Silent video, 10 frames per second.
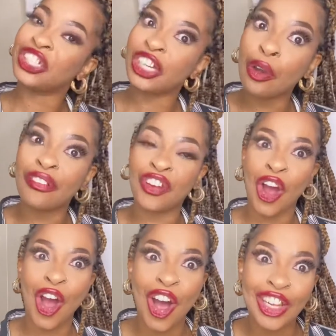sheriff
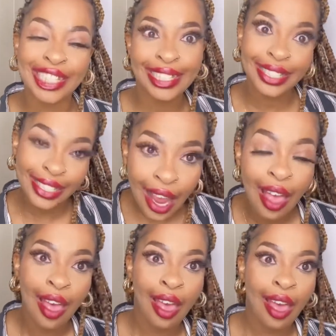cost
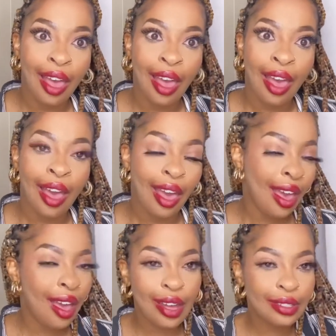
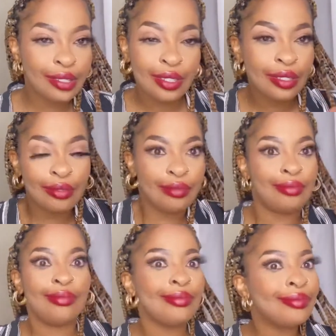and
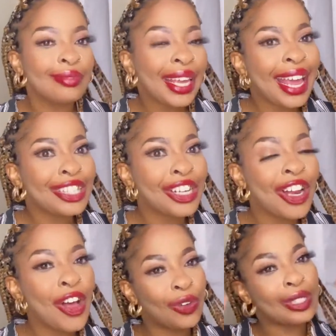case
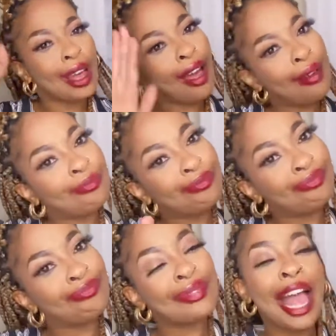closed.
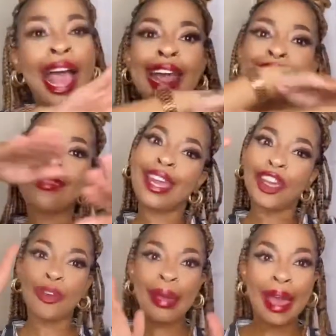
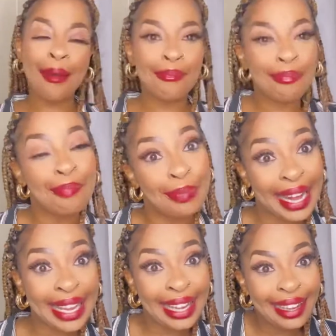Thank you, ma'am.
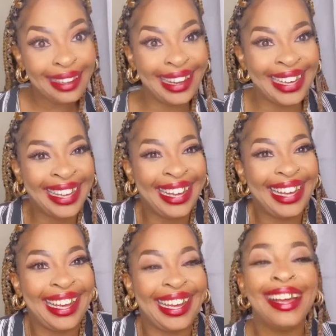Bye.
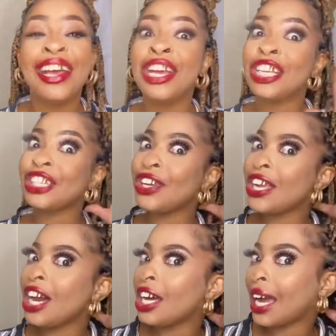So
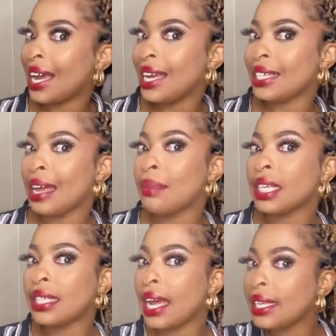yeah, guys, I'm
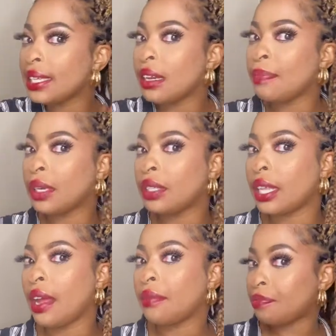excited about
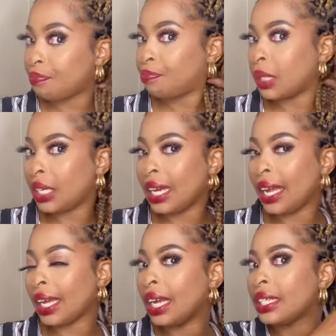that, but
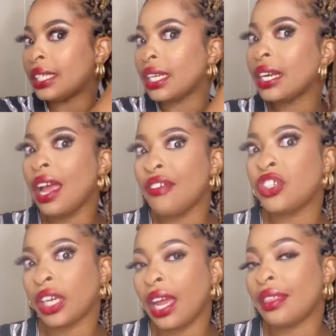like, it didn't have
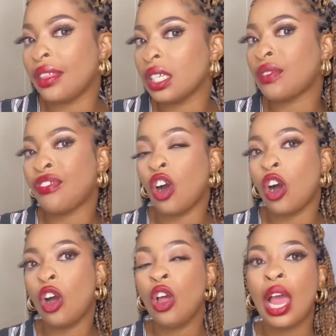to get this
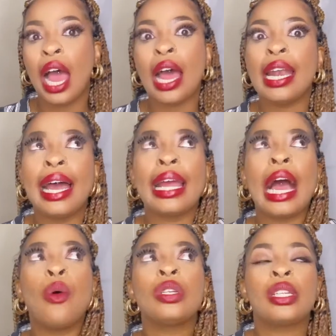far. Like,
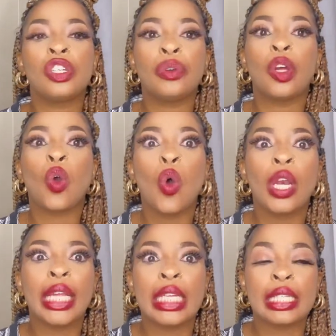I was literally
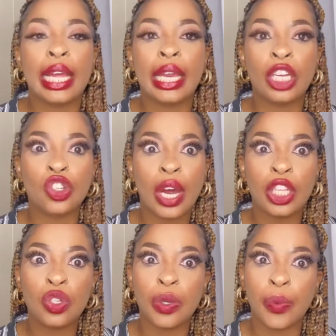calling this lady trying
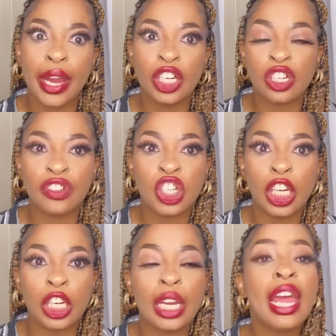to arrange if she
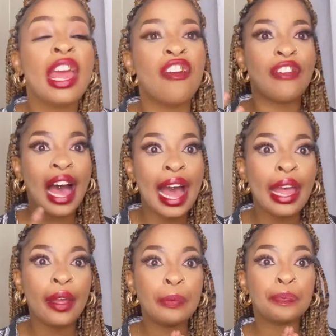could, if
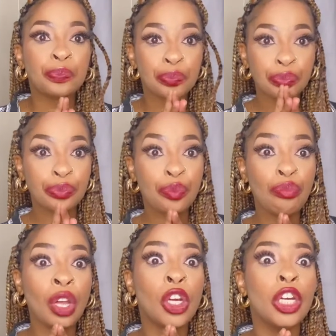I
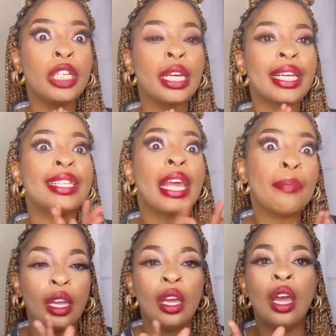could
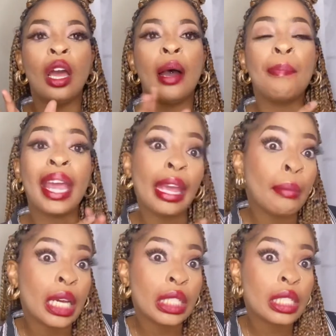accept
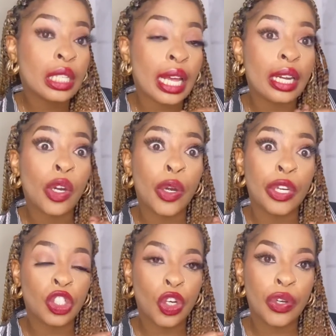payments that her
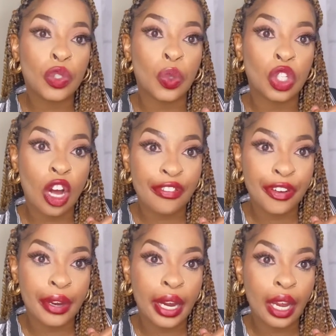insurance was
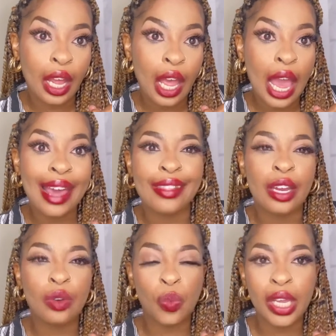offering, and
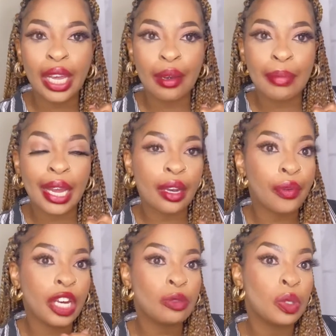then we could make an
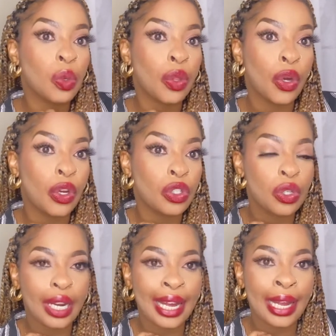arrangement with her to
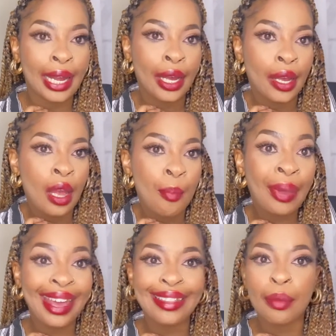like
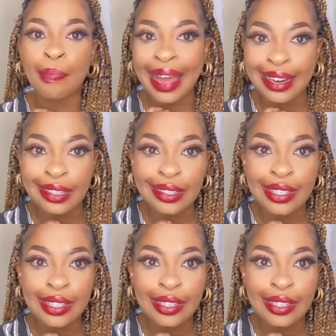pay the balance,